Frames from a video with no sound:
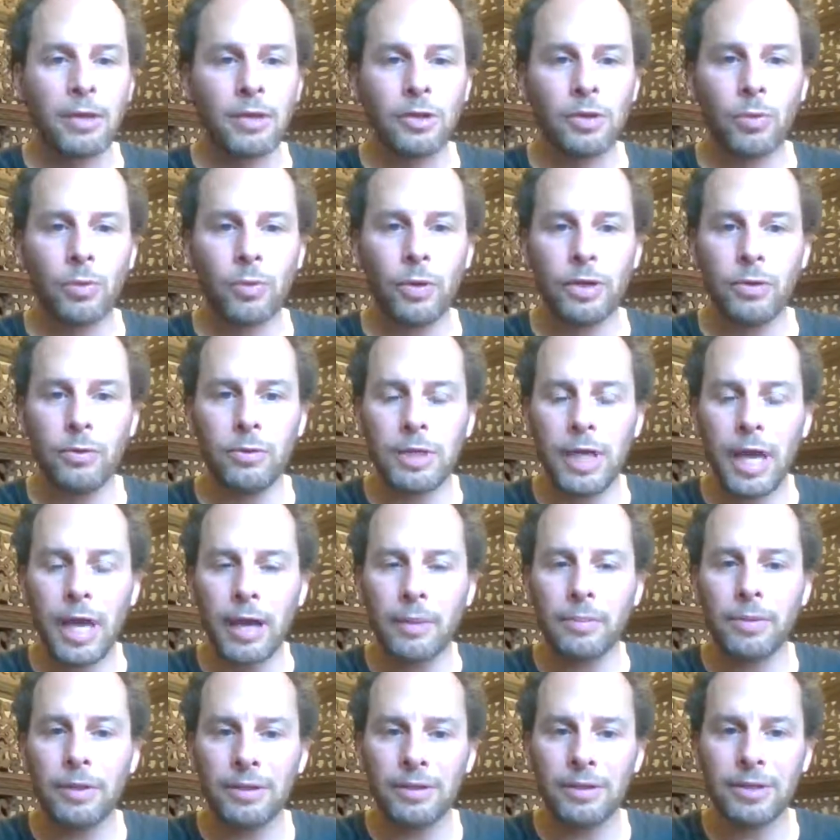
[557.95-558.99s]
So when you
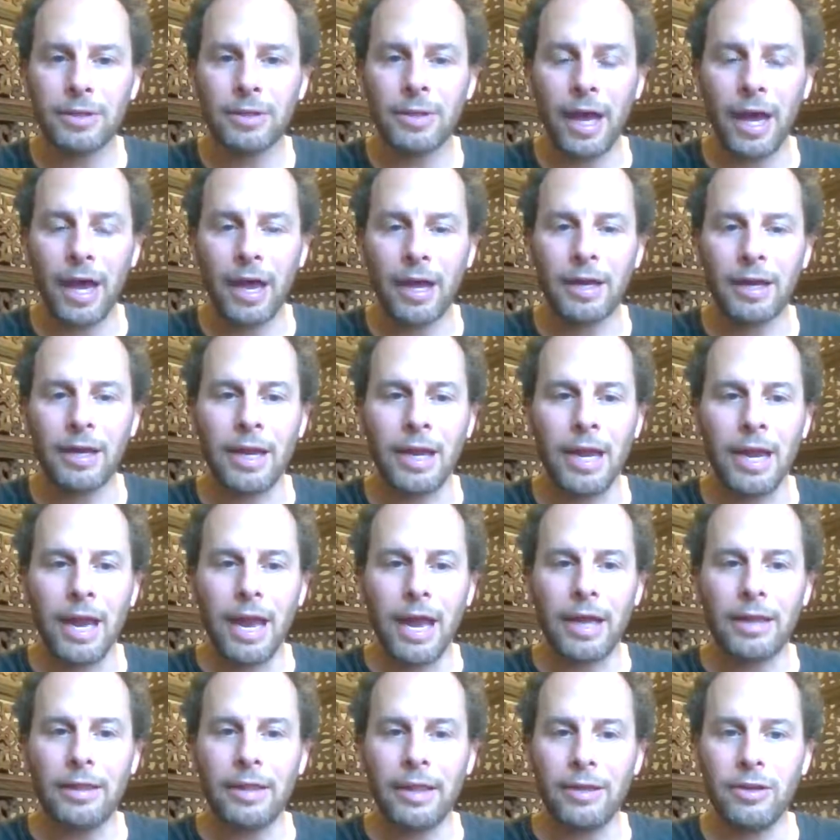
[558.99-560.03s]
tap into that,
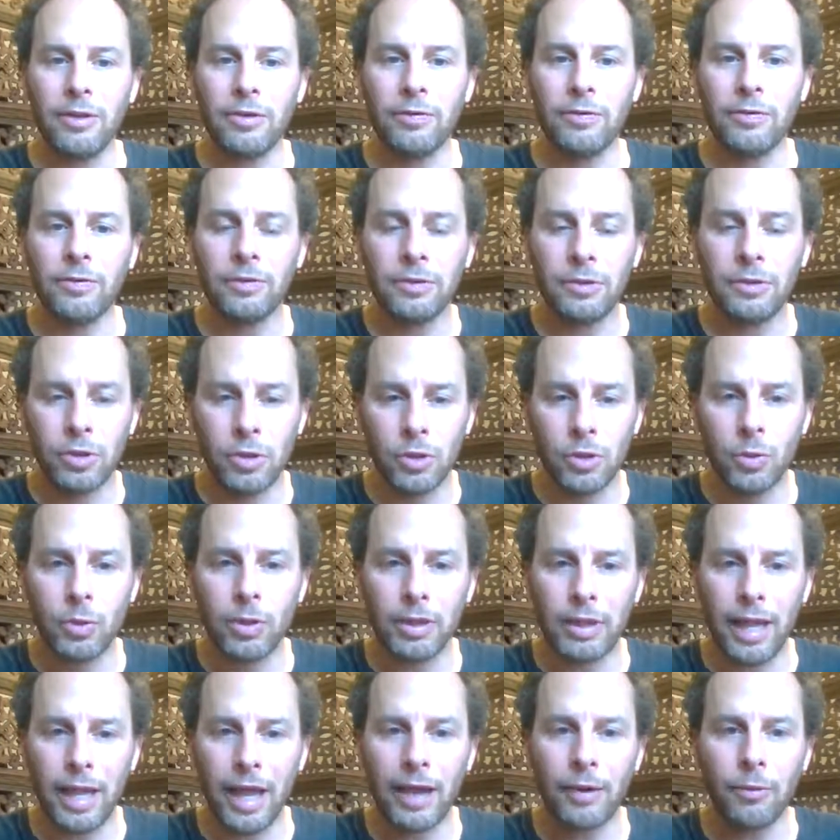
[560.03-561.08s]
and then you
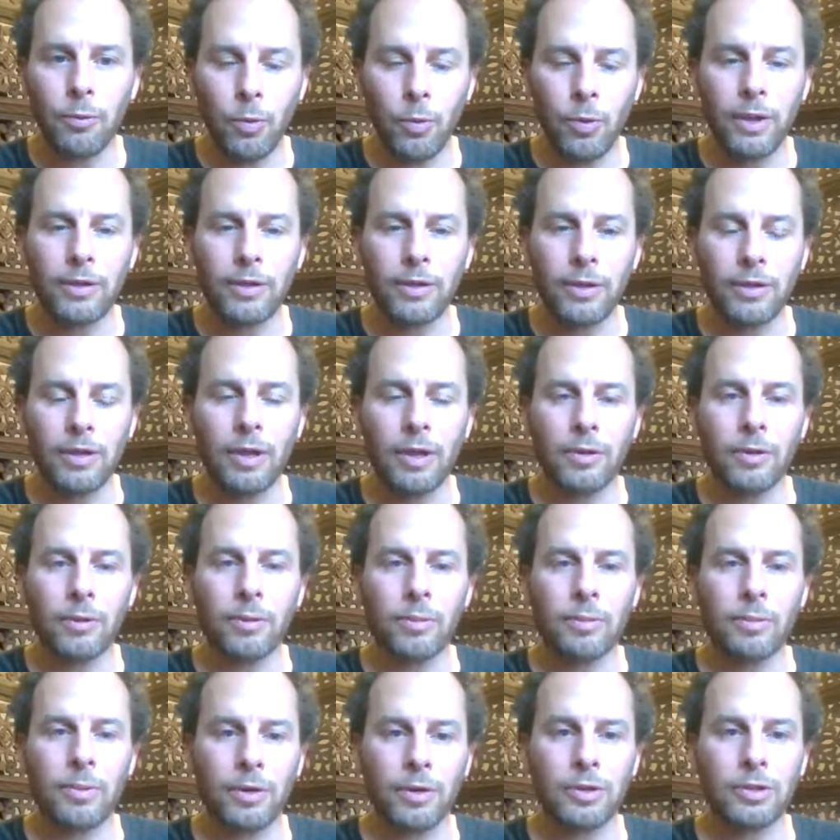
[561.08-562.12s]
doing that with
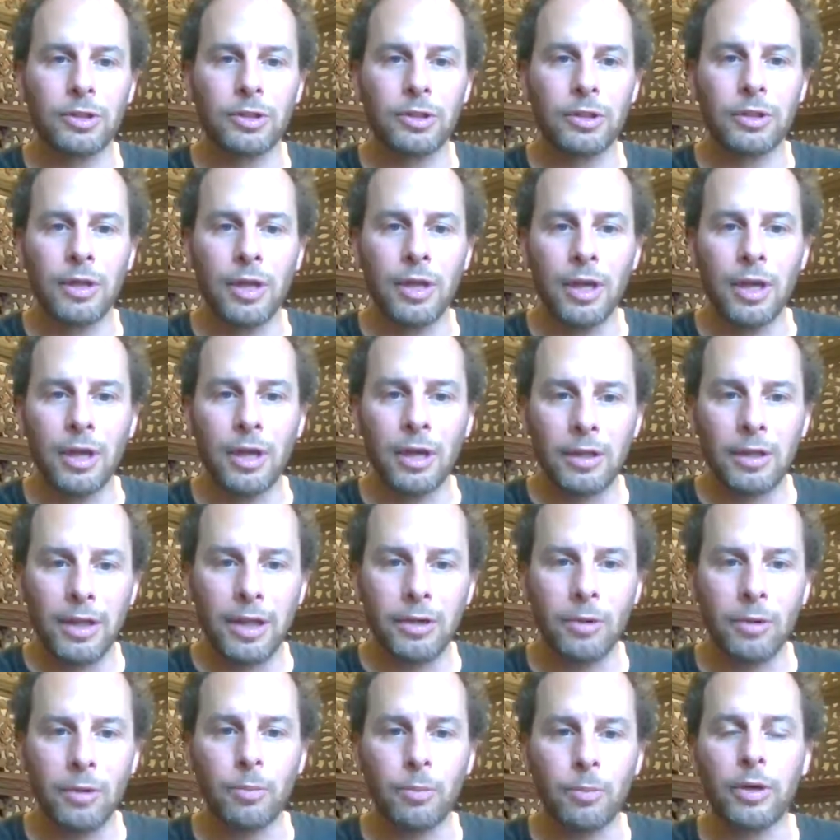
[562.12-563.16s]
another person,
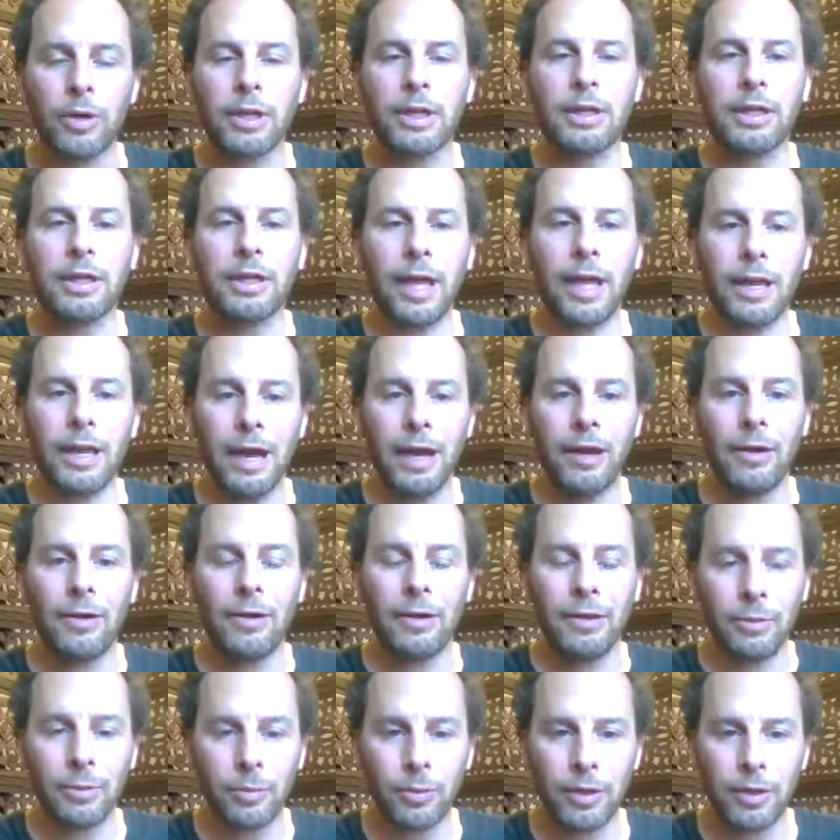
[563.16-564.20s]
then you're bringing that out,
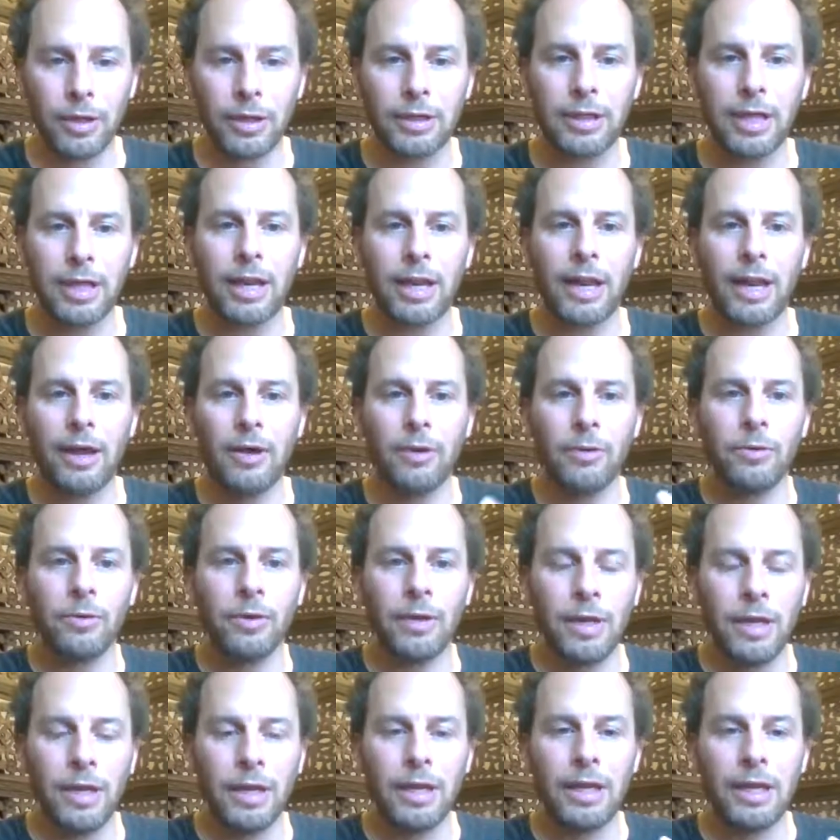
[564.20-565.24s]
and you're bringing that out
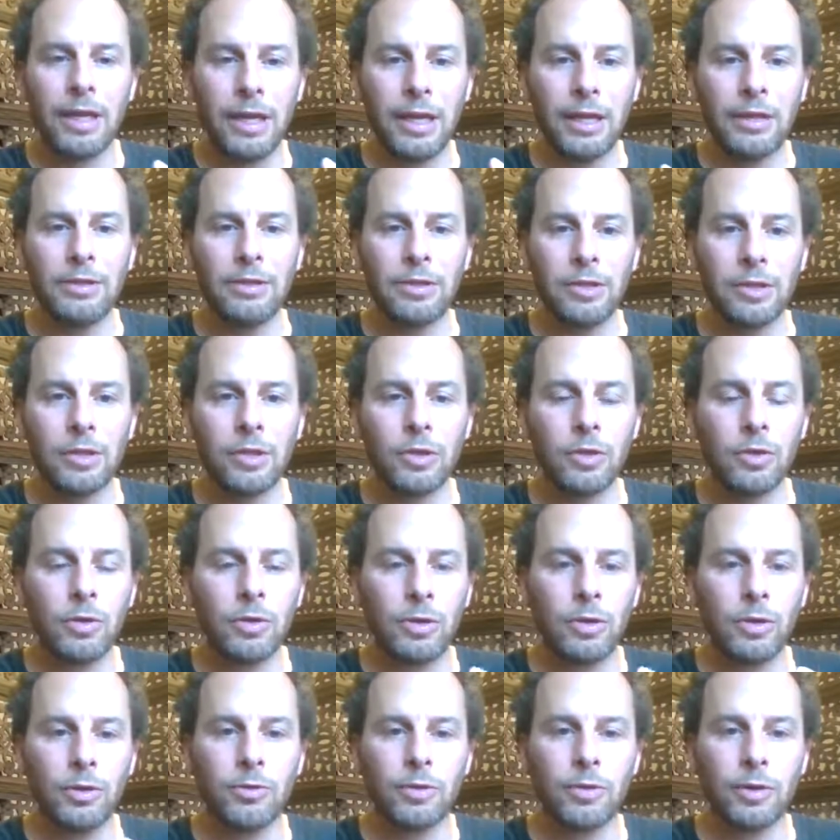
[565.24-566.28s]
into
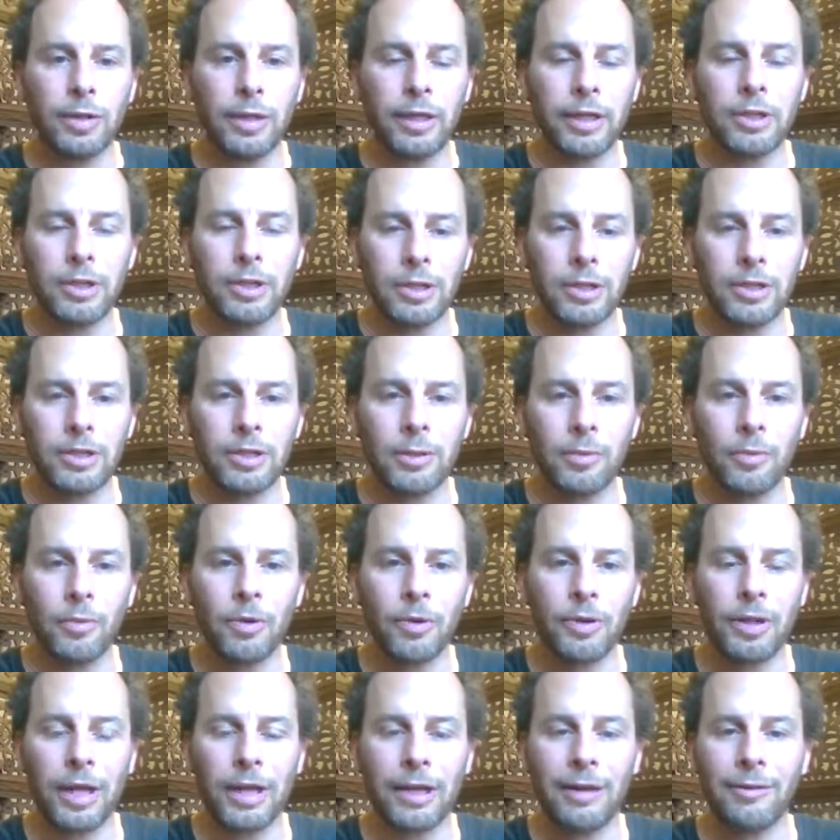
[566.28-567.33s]
your relationship
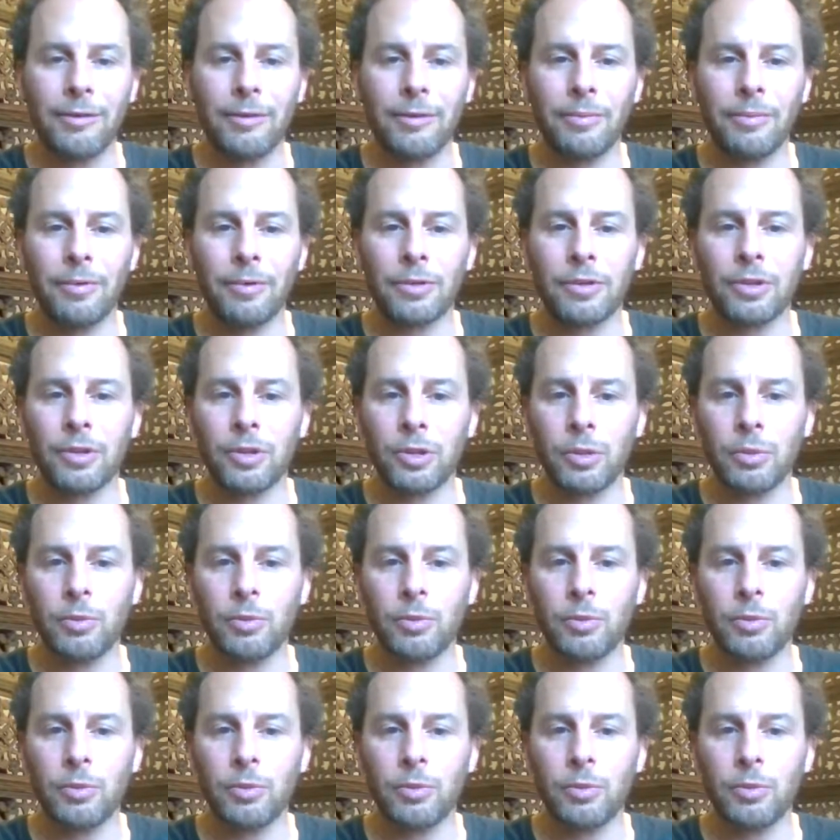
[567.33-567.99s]
with that other person.